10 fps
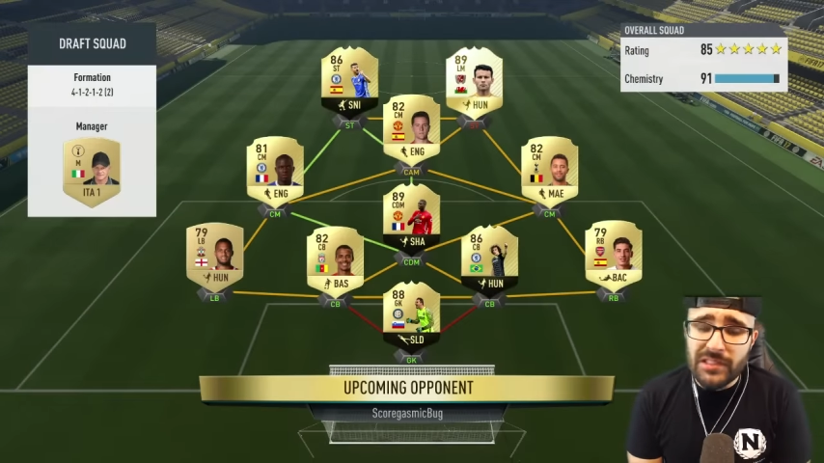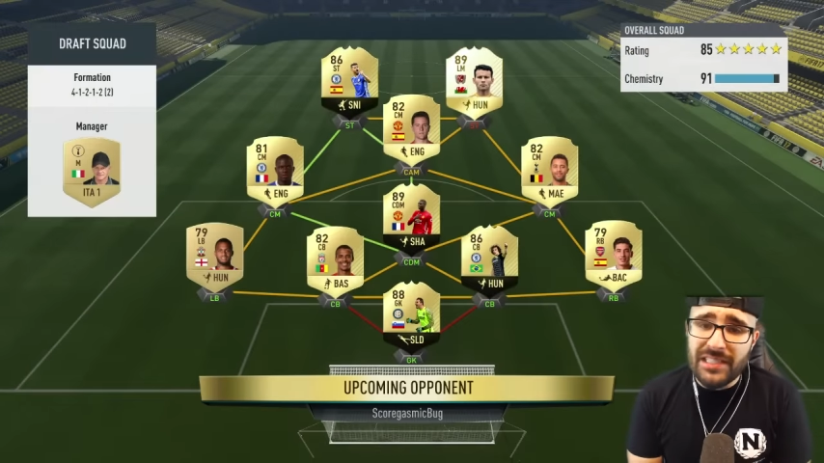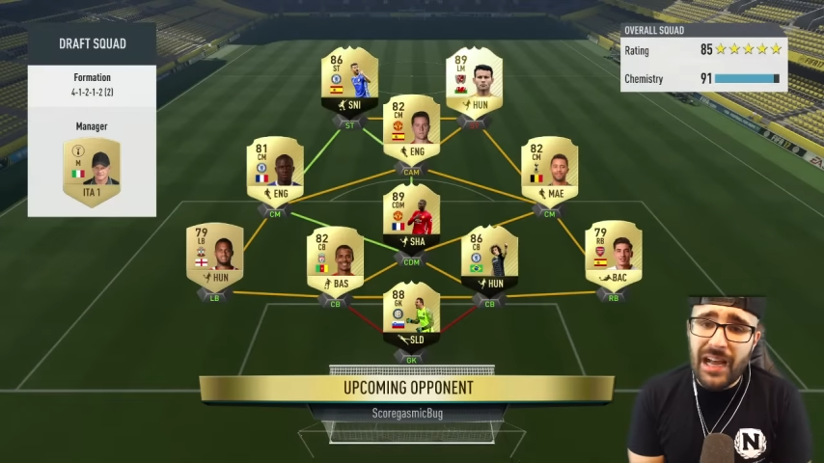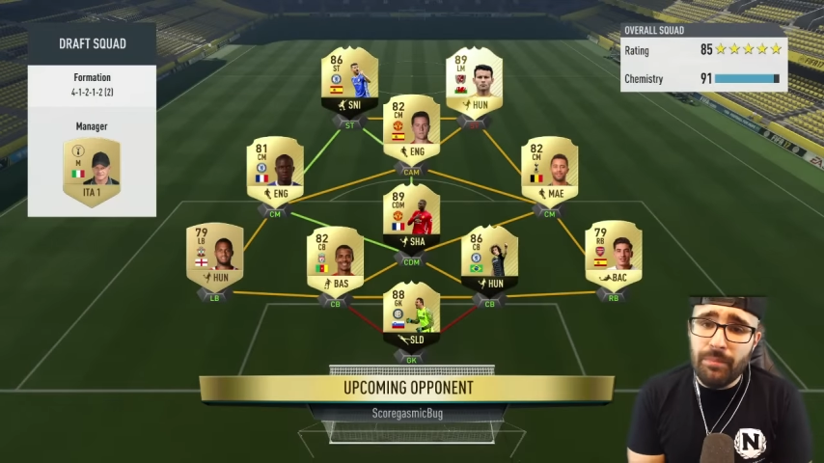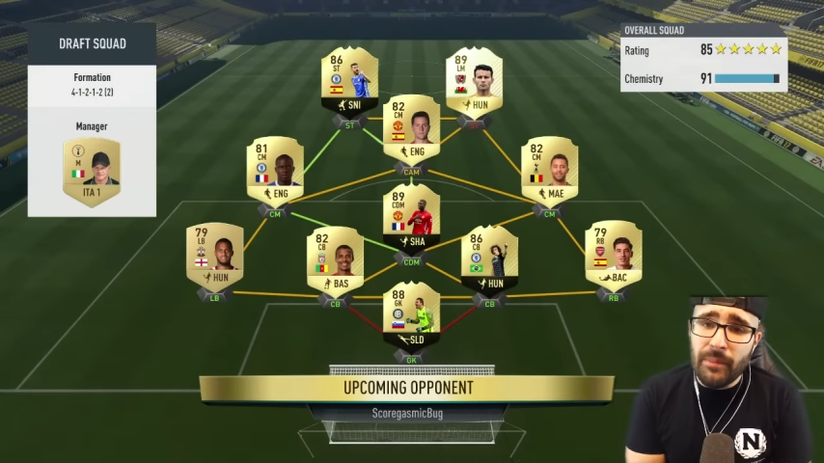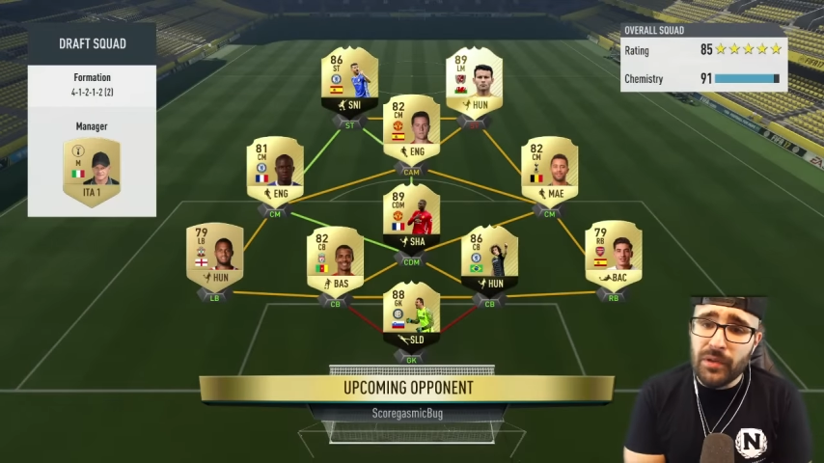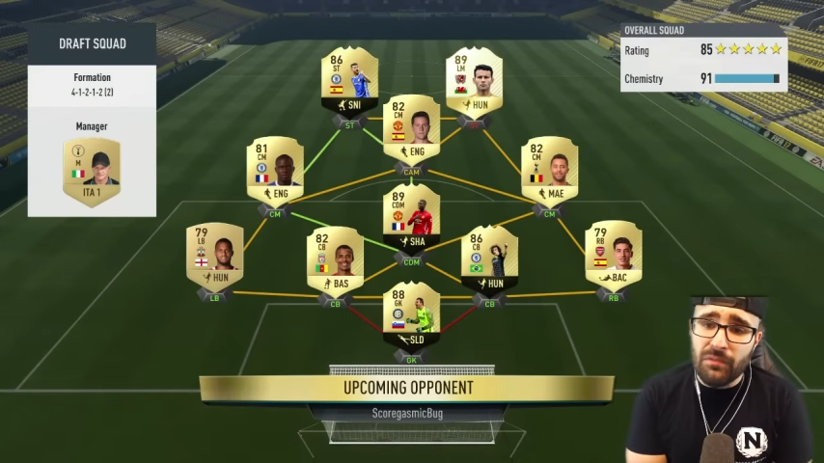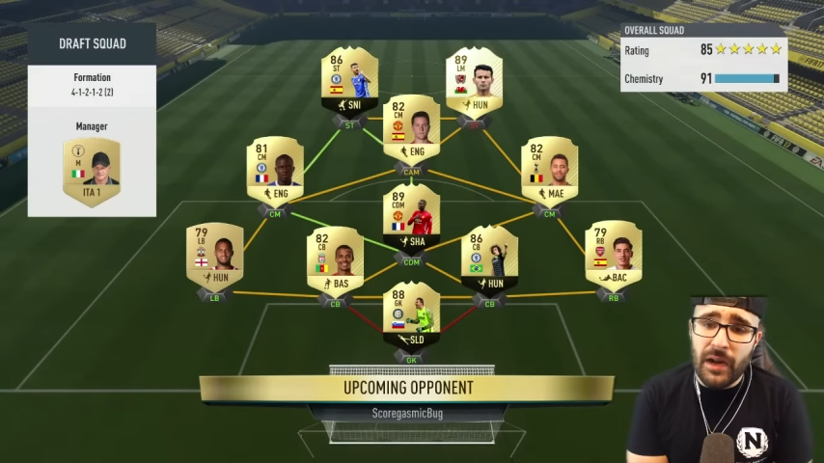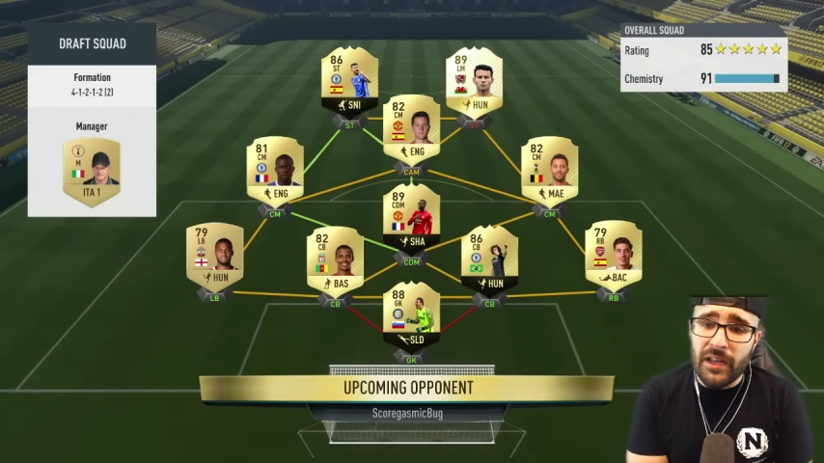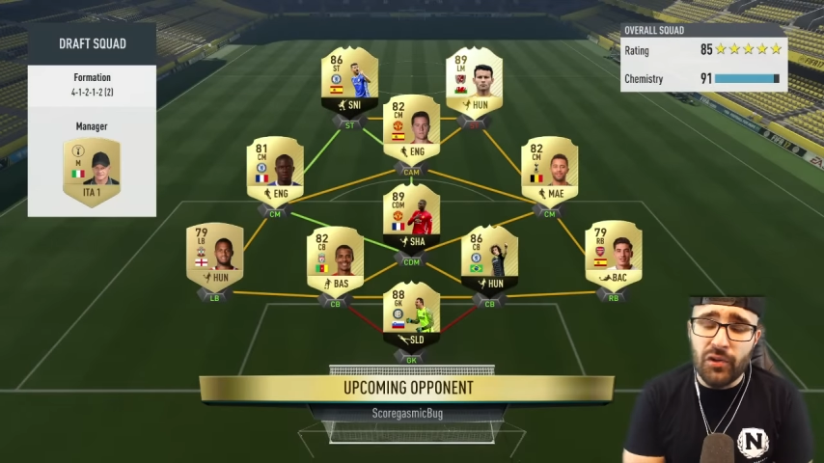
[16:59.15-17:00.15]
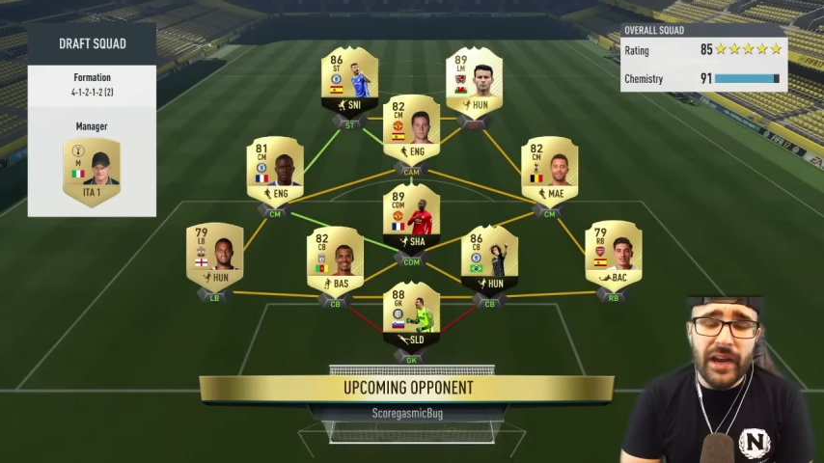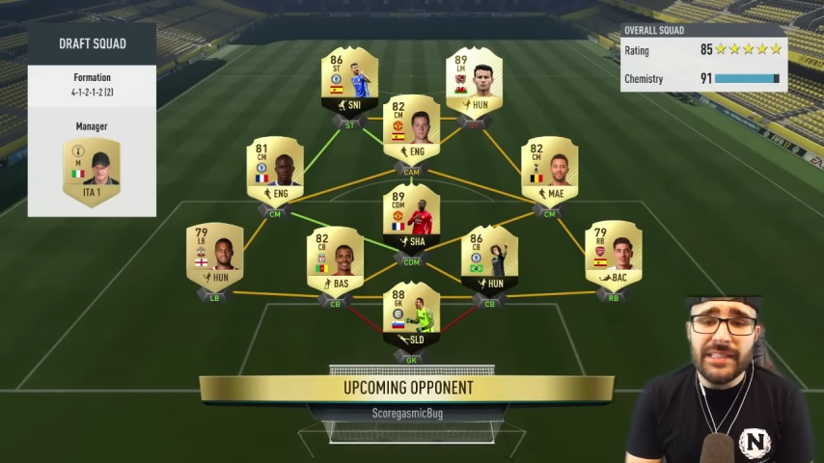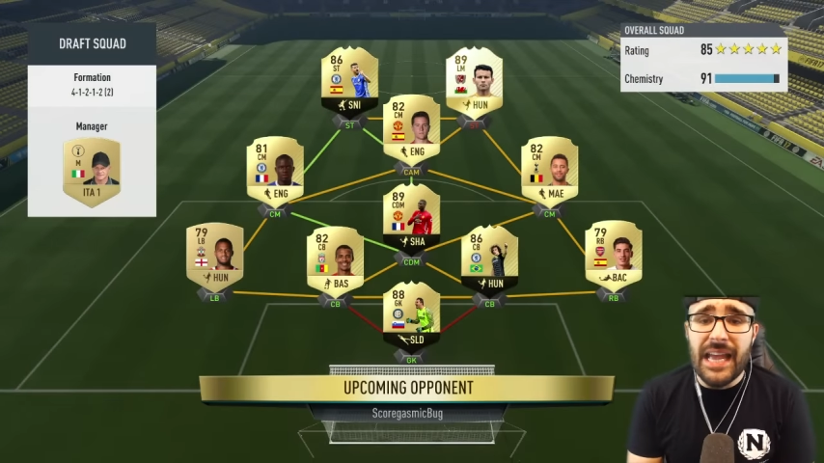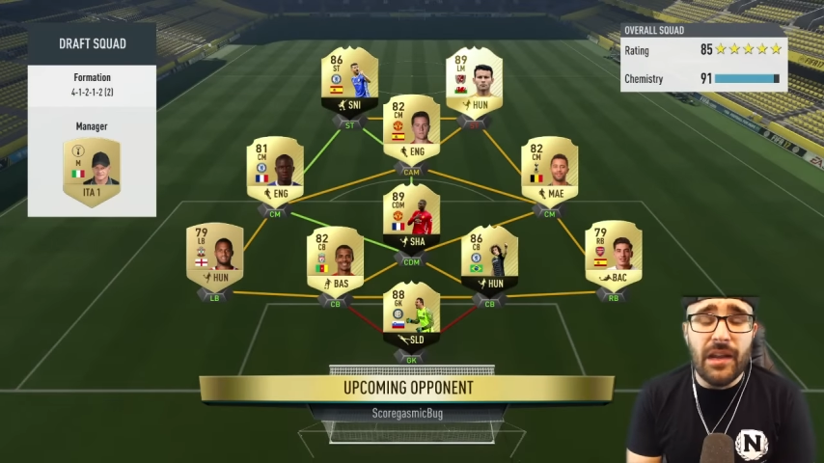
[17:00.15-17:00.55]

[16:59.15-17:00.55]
of the time, people are running crazy.